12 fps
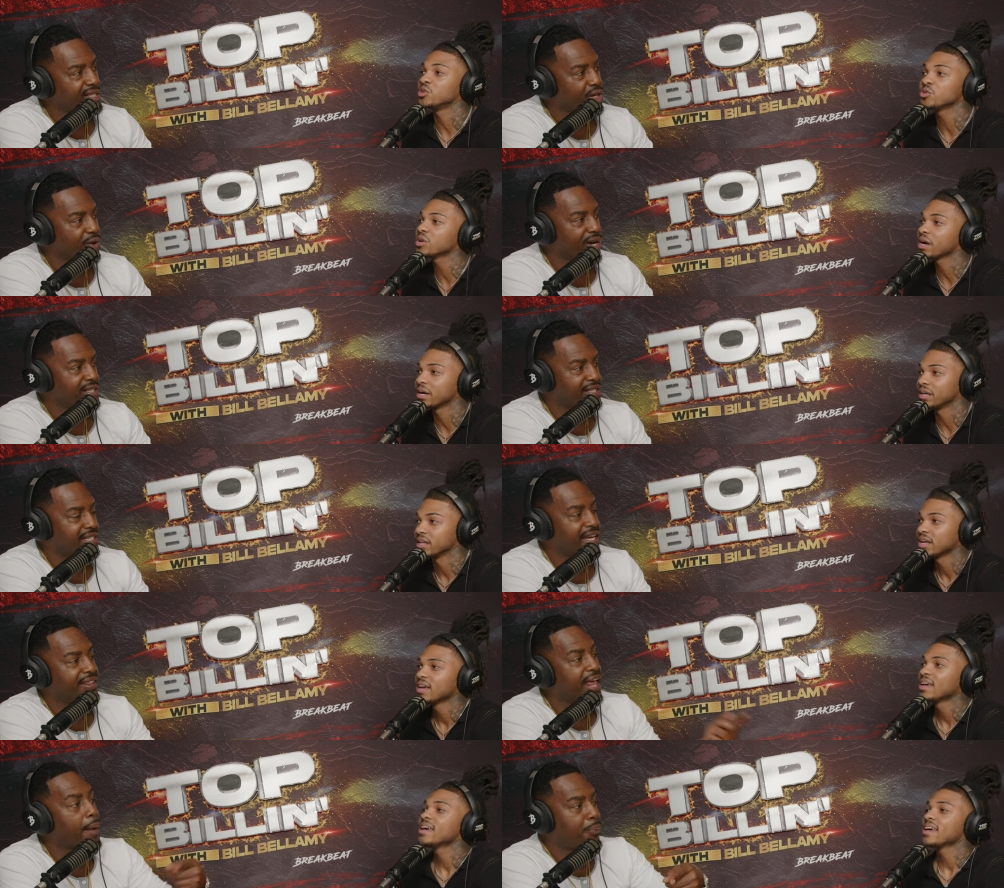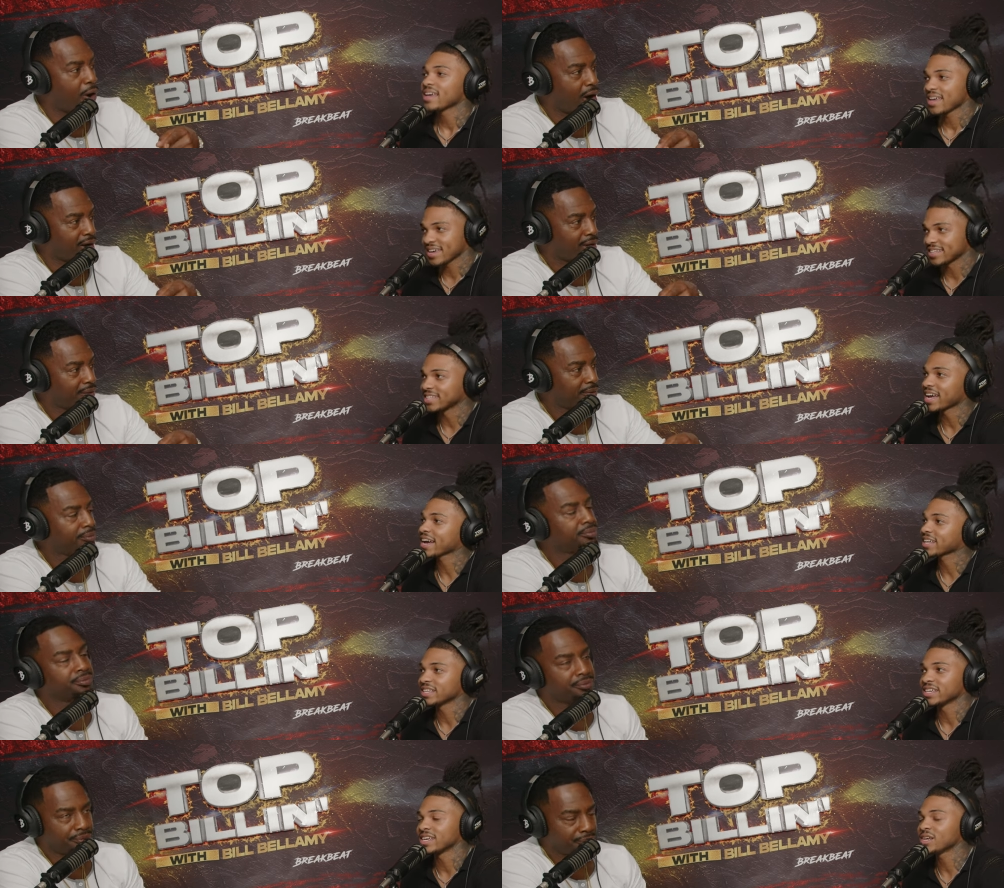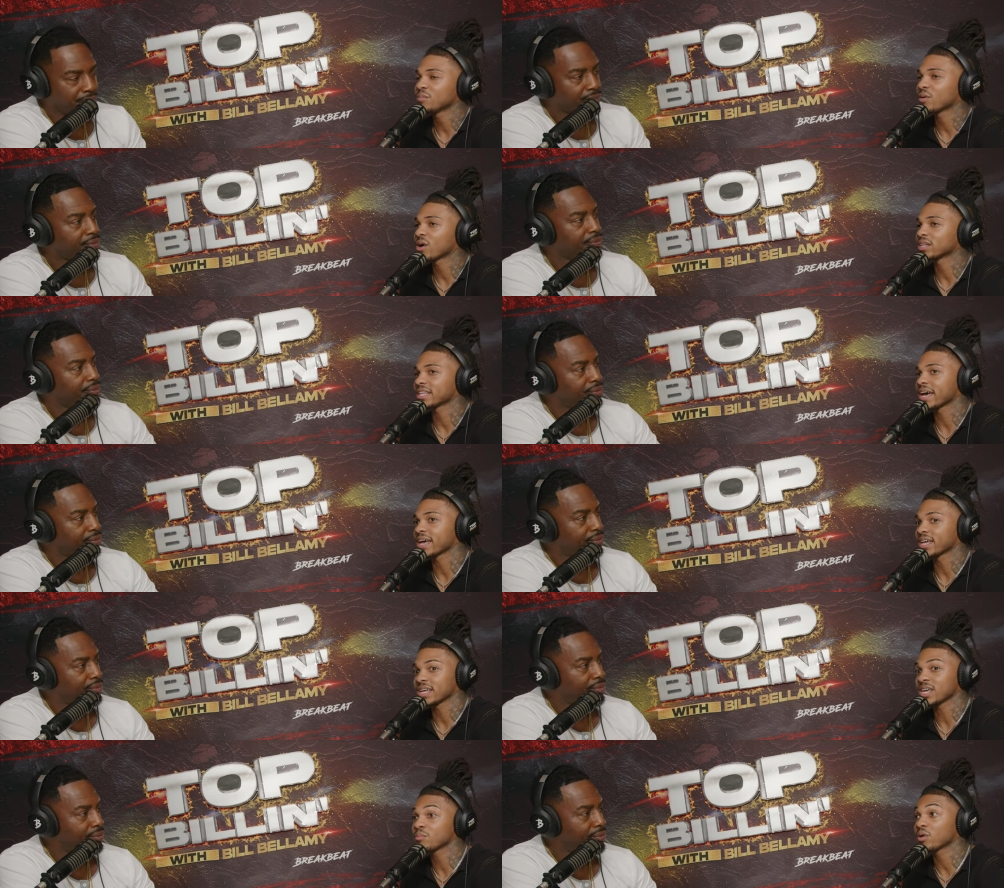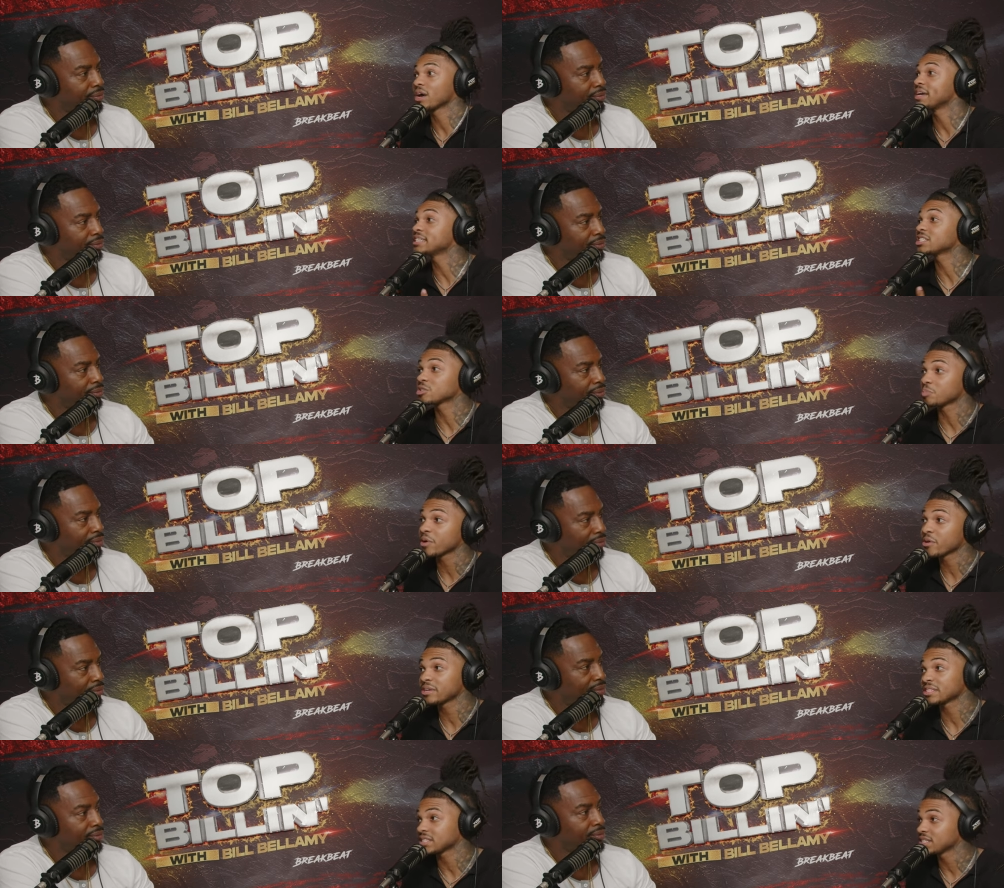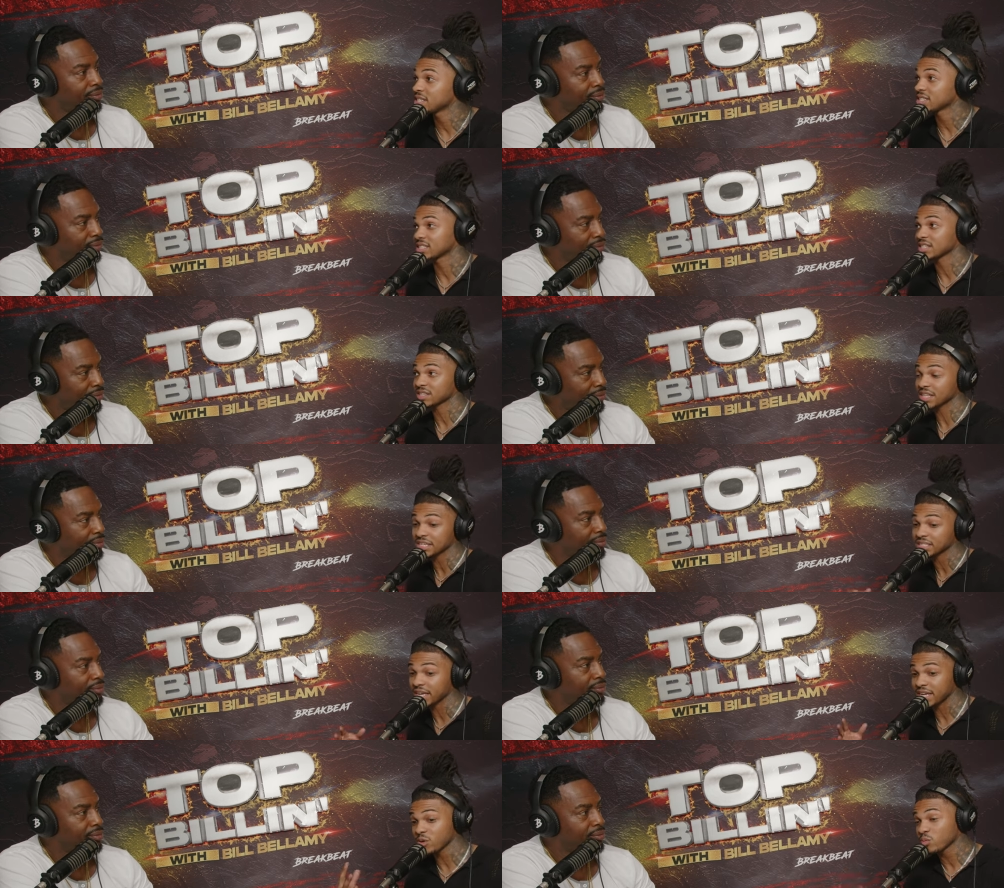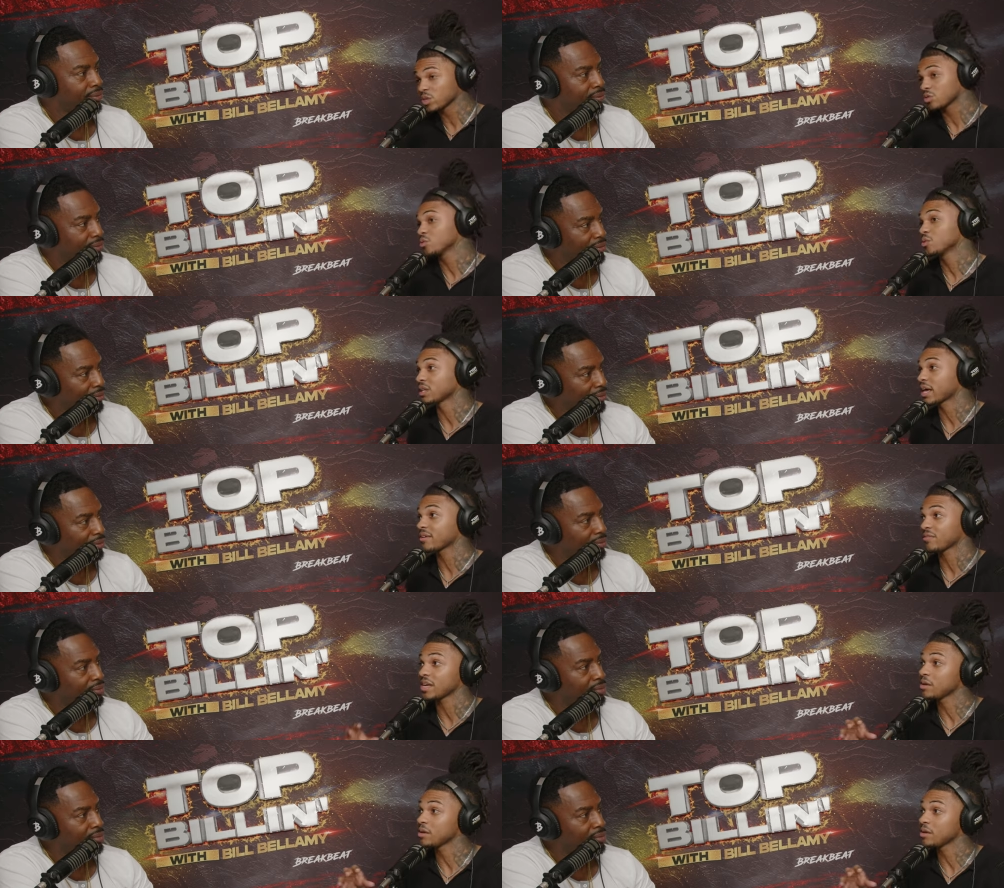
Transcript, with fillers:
Speaker 1: You didn't see that part. Exactly. He brought that. He brought his experiences and the things that he went through in life. He